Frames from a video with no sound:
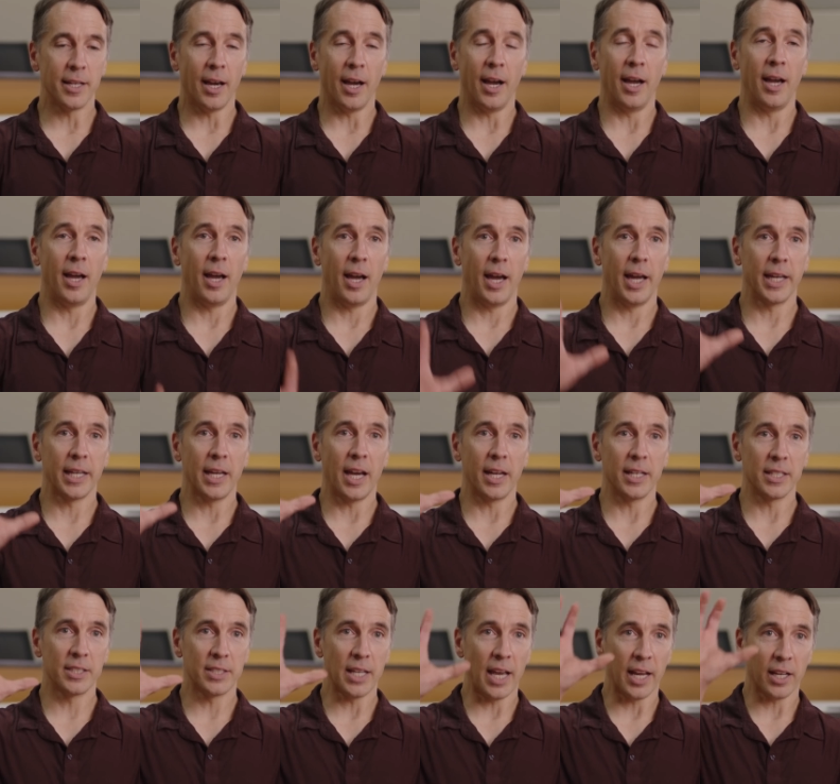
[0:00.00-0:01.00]
uh, I got
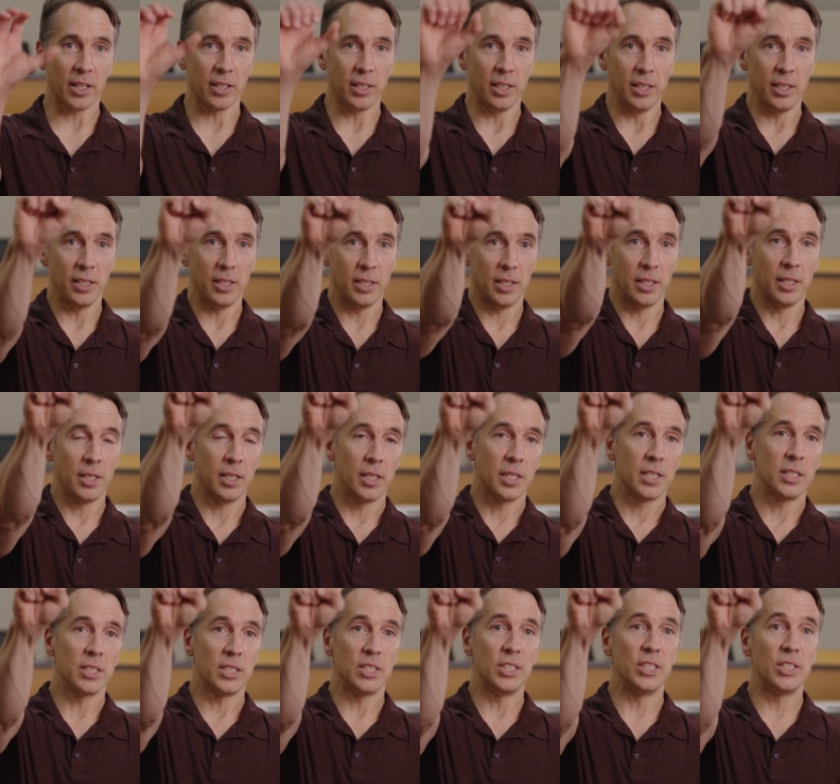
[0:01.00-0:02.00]
exactly
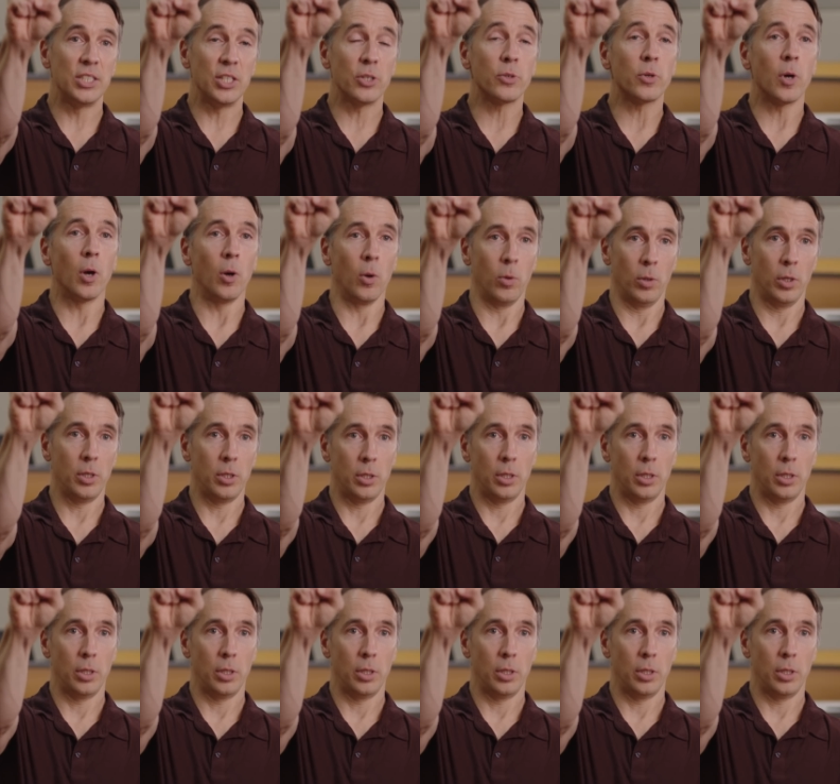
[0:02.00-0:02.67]
zero